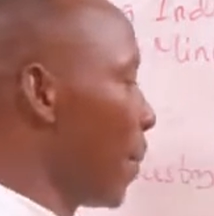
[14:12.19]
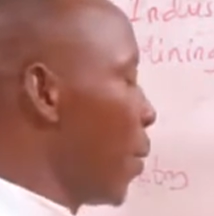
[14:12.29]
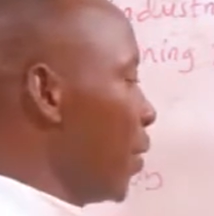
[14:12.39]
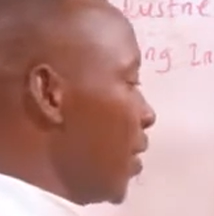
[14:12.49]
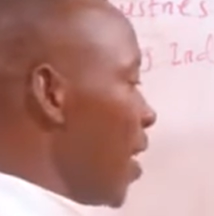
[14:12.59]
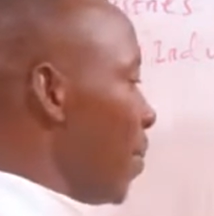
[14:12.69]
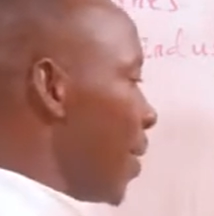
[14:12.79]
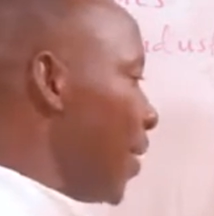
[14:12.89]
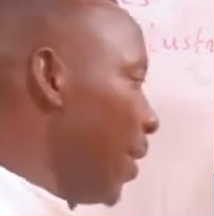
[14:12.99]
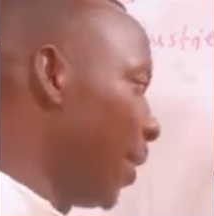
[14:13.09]
Point number
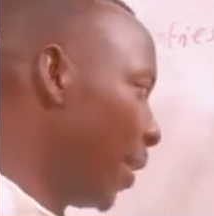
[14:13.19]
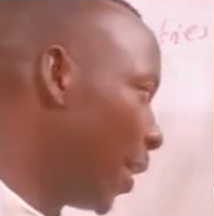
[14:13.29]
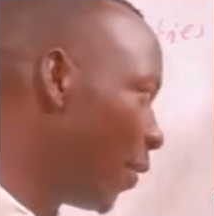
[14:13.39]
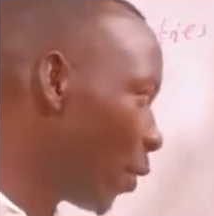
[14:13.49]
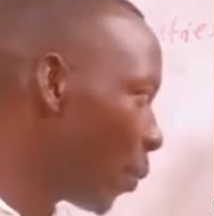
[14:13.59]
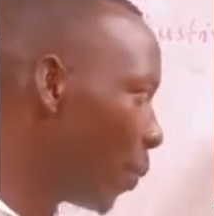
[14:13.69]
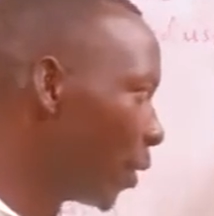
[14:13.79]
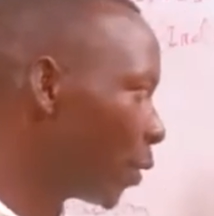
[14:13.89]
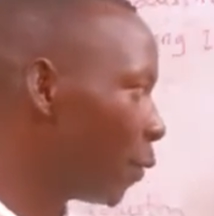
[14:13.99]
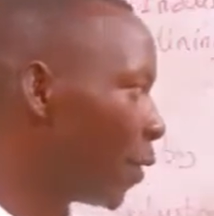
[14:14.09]
3,
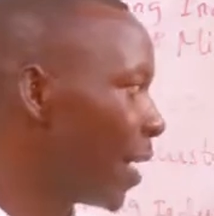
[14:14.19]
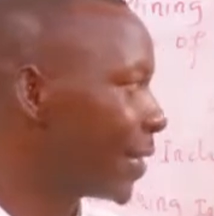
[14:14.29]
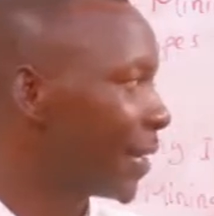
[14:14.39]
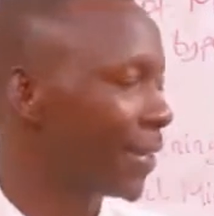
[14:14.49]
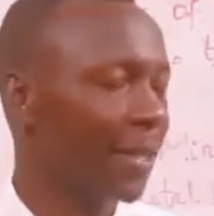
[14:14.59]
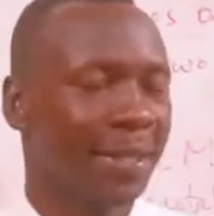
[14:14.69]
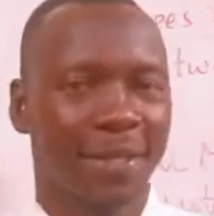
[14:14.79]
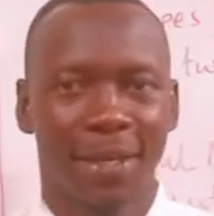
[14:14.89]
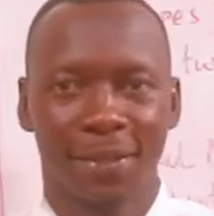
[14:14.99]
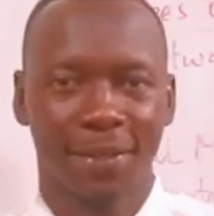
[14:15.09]
development of other
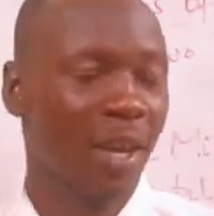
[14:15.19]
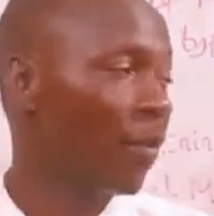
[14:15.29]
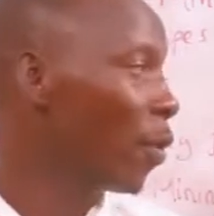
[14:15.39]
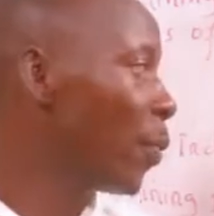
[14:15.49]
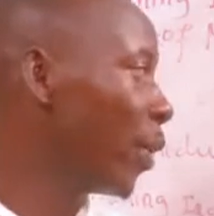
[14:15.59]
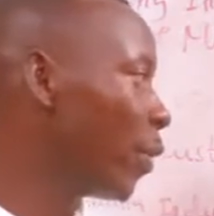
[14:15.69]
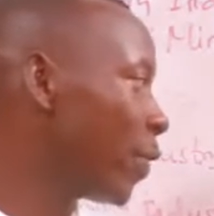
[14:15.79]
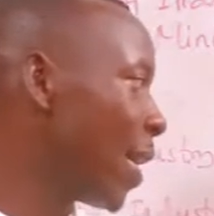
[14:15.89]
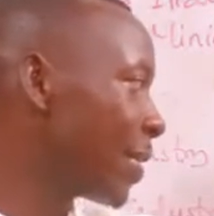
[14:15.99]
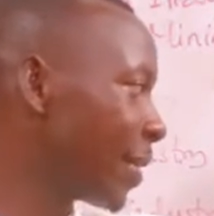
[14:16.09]
sectors. Development
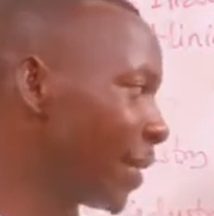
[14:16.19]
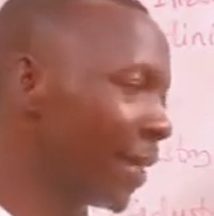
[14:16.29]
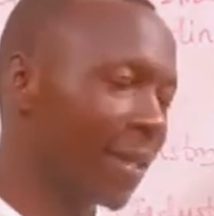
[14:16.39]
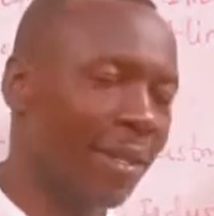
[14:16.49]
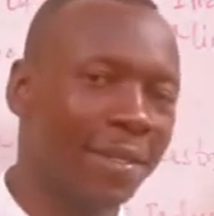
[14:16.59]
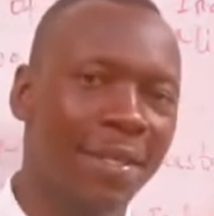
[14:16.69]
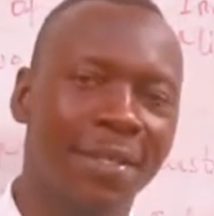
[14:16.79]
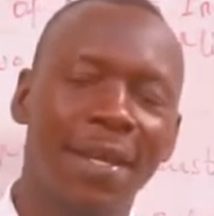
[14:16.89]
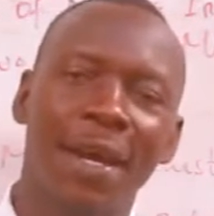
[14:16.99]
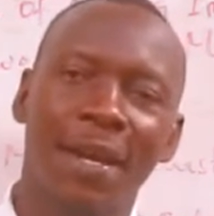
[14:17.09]
of other sectors,
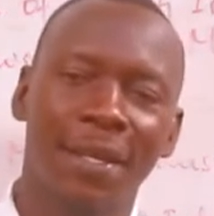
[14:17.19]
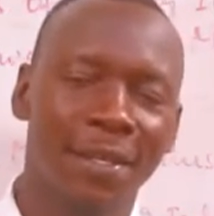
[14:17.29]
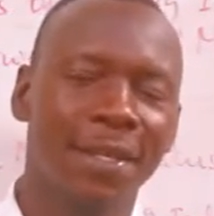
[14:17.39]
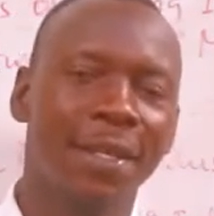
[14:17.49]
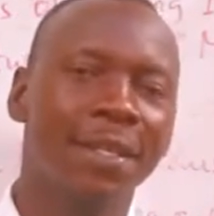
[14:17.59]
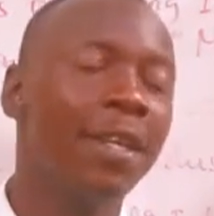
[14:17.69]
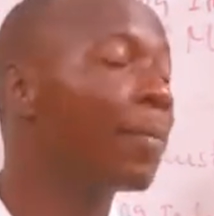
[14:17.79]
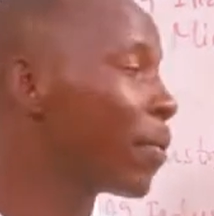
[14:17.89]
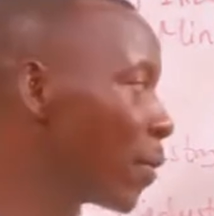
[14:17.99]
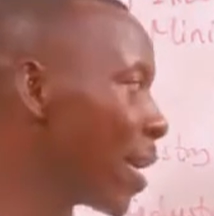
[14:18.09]
this is
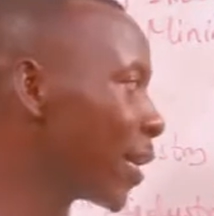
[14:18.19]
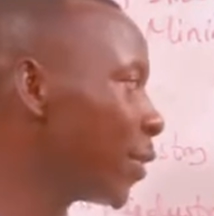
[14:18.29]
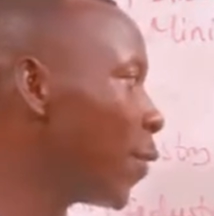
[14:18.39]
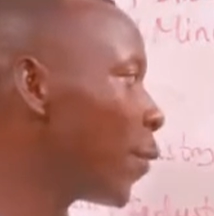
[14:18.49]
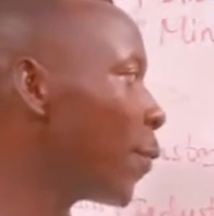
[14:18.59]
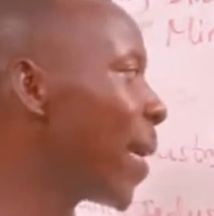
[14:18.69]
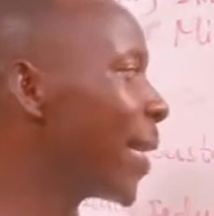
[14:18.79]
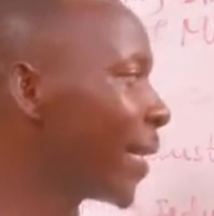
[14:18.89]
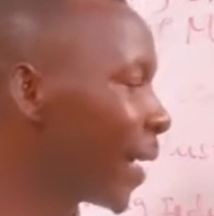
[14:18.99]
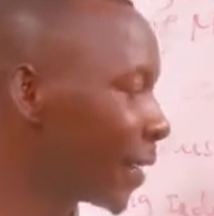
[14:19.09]
the product of
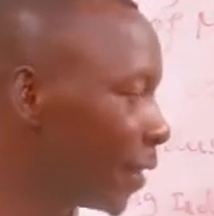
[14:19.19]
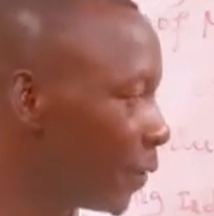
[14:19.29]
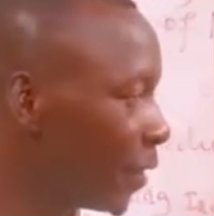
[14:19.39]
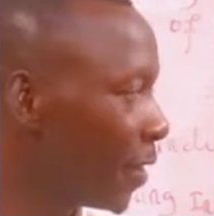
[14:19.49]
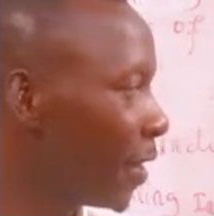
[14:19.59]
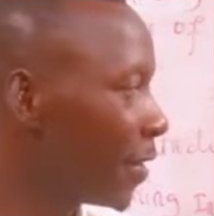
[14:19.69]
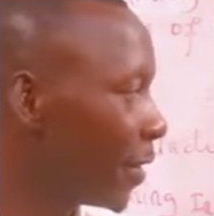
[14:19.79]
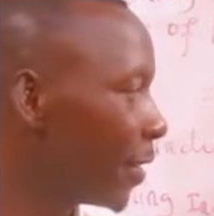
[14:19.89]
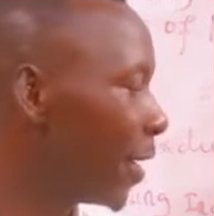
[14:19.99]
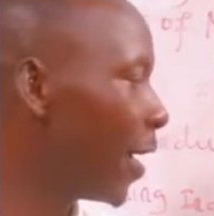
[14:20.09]
mining activities in a
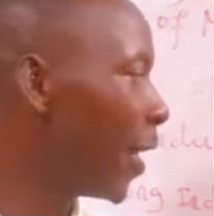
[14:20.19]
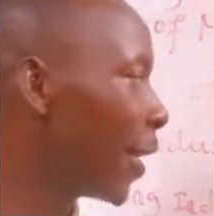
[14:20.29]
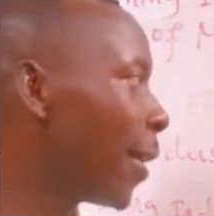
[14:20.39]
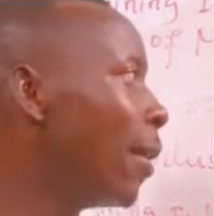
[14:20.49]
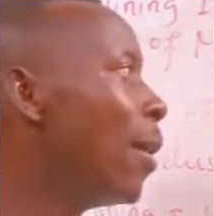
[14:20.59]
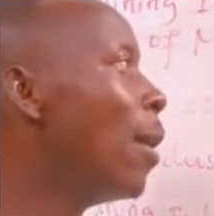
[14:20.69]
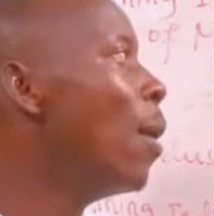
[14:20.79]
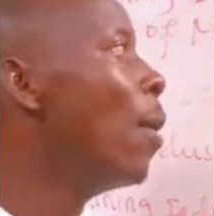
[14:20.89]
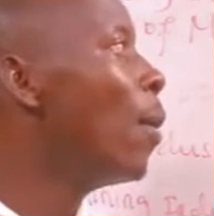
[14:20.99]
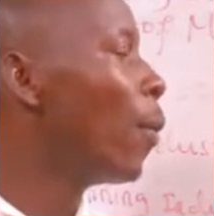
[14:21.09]
certain area,
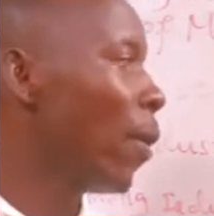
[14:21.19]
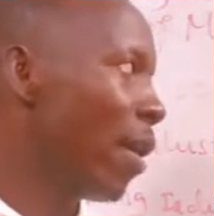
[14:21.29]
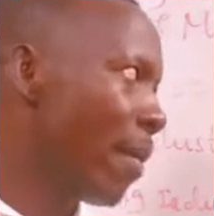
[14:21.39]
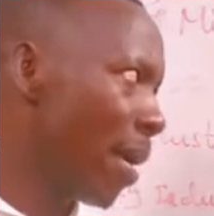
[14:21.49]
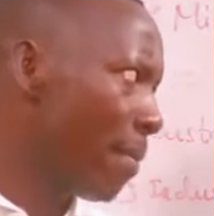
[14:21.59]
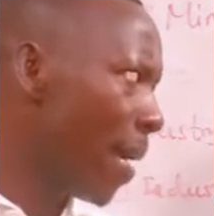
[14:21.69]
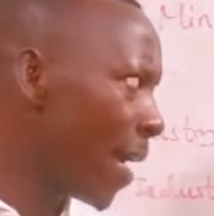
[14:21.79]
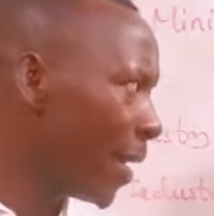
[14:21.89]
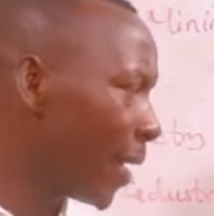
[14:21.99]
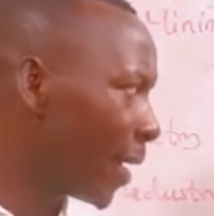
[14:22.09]
whereby
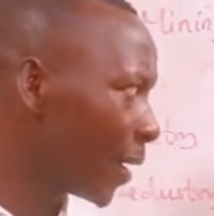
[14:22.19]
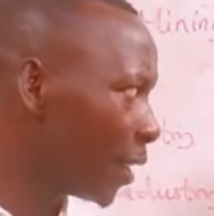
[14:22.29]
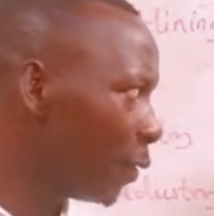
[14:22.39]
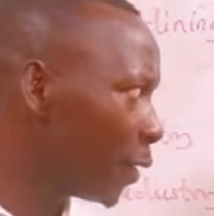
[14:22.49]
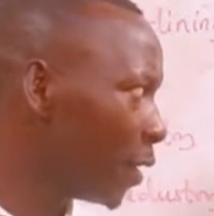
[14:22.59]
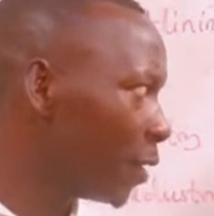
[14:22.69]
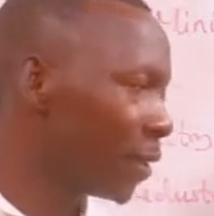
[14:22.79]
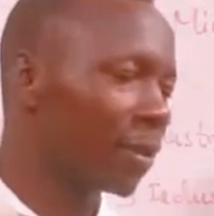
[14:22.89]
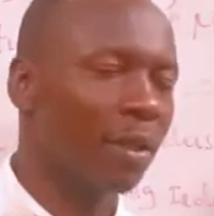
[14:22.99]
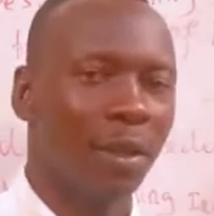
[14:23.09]
mining
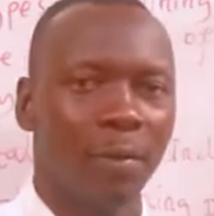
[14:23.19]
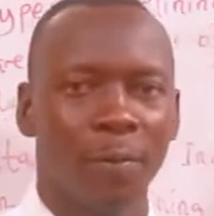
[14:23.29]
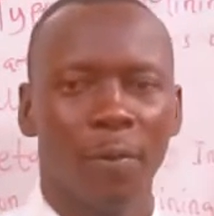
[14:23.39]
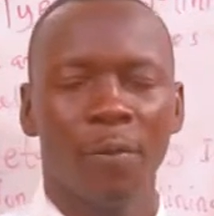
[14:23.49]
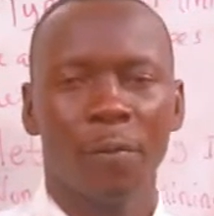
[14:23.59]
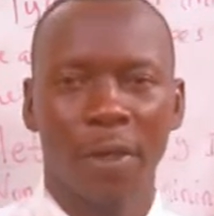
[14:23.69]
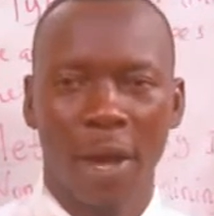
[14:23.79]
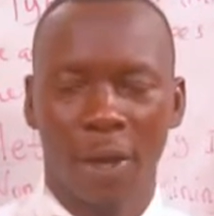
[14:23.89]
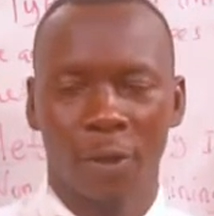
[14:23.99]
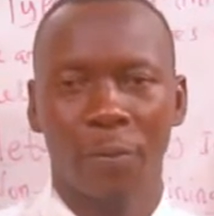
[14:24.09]
activities involve the
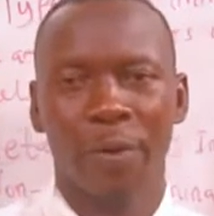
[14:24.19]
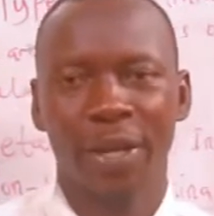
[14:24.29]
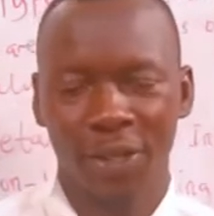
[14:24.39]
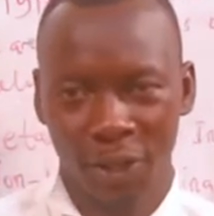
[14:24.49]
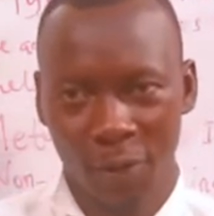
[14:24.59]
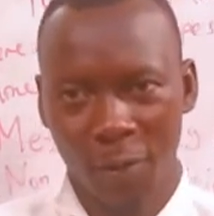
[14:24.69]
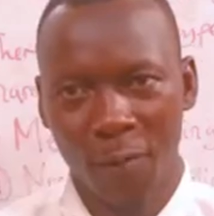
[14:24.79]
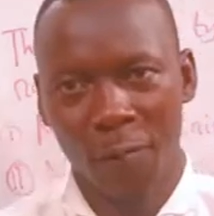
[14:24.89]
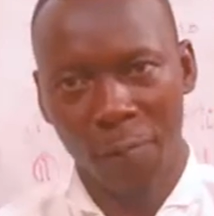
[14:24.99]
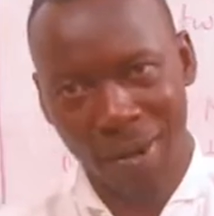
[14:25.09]
accumulation
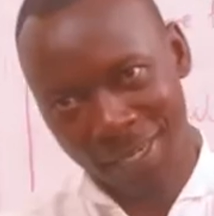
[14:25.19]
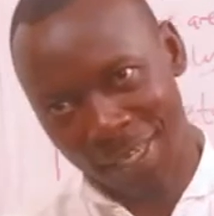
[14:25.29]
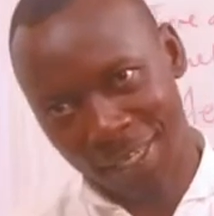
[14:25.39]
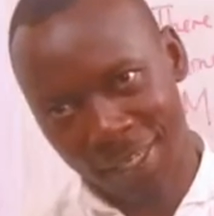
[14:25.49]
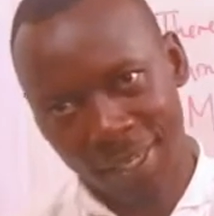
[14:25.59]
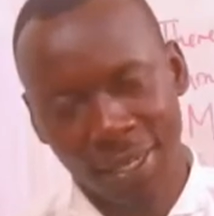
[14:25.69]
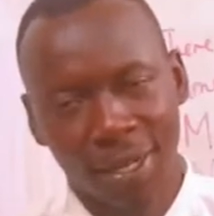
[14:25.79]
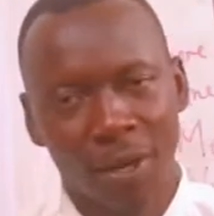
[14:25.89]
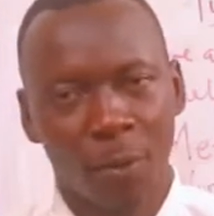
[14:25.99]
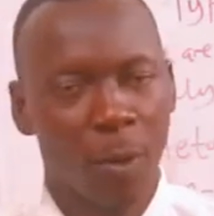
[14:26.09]
of money,
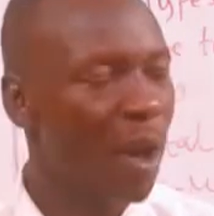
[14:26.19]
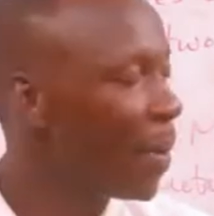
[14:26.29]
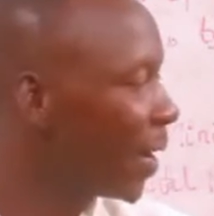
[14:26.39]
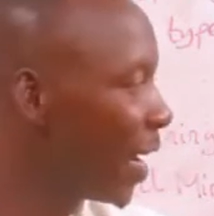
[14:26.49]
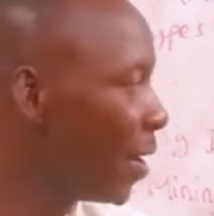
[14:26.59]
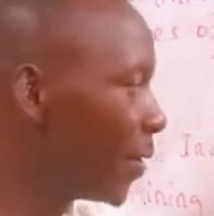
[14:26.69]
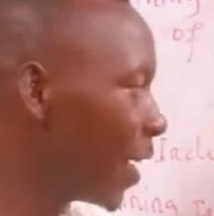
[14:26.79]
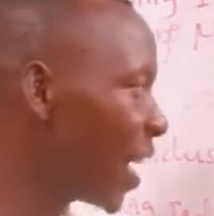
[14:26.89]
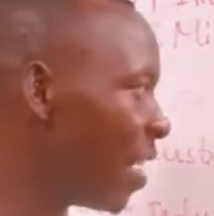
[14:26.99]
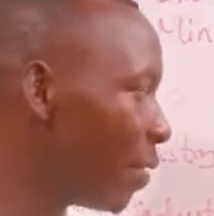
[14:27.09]
whereby now
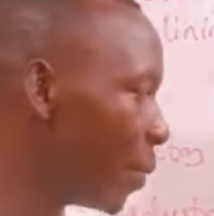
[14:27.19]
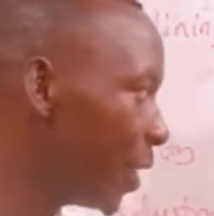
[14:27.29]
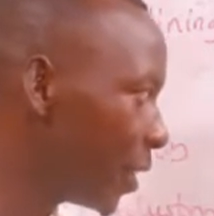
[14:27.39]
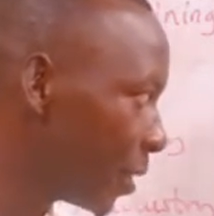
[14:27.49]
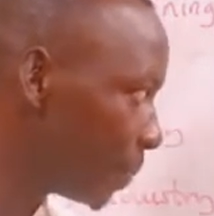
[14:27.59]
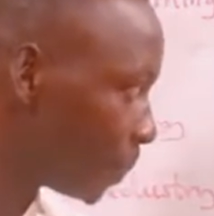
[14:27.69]
the government